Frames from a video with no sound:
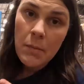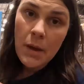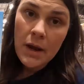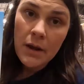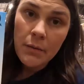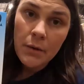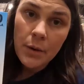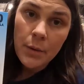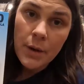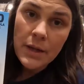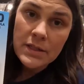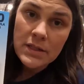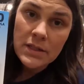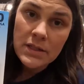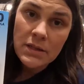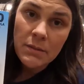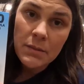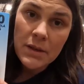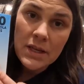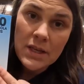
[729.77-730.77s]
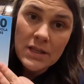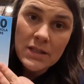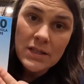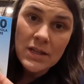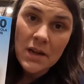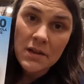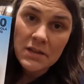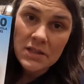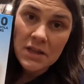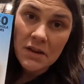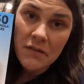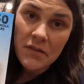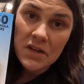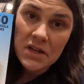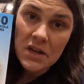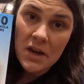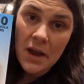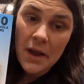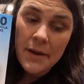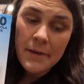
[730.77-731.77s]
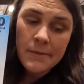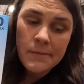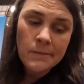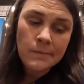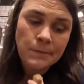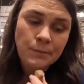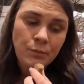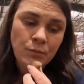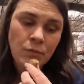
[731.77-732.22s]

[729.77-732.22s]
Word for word: Bennett requested some of these, $10.79.